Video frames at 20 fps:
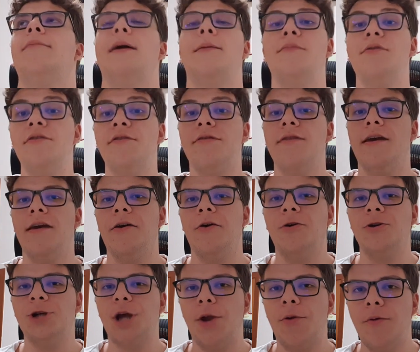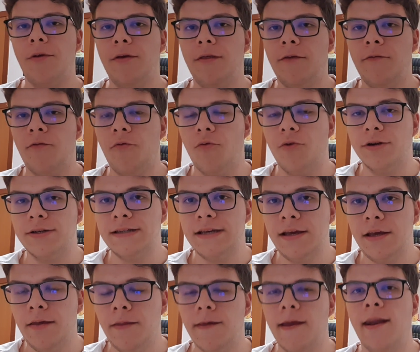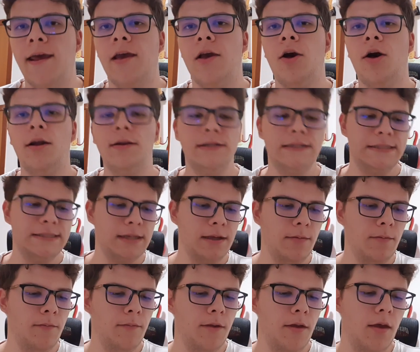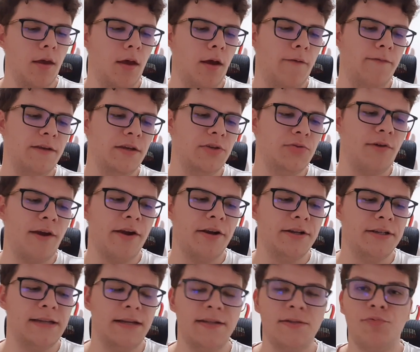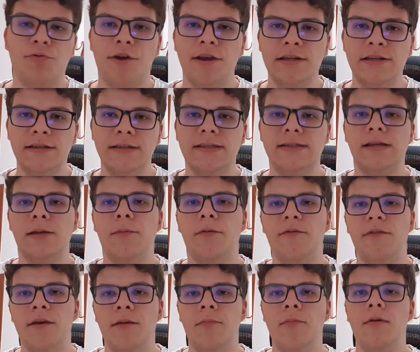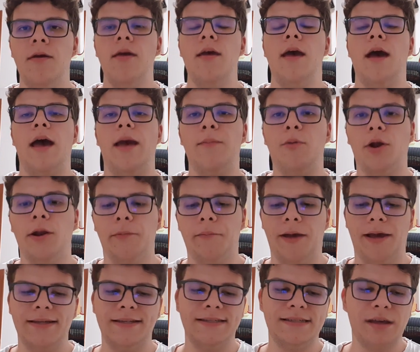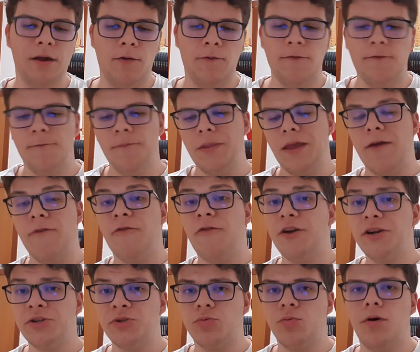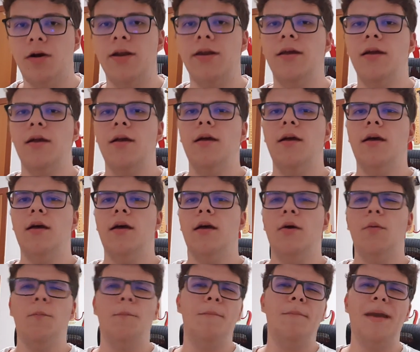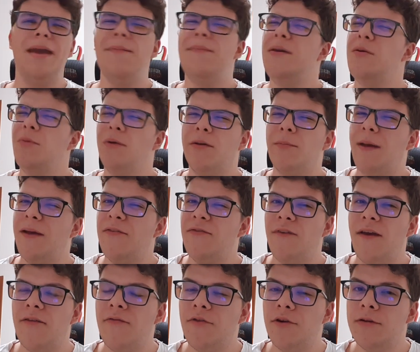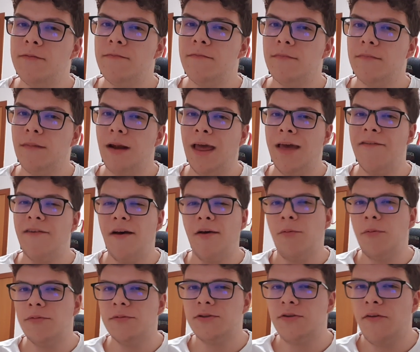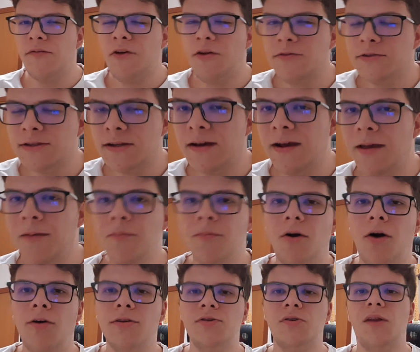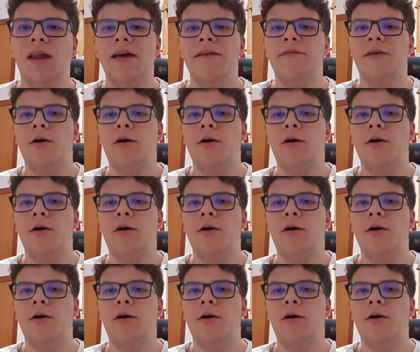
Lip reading: my birthday on January the 14th, and I got some of these records as presents. Some of them I bought it myself. First one, maybe one of my favorite live albums of all time, also a live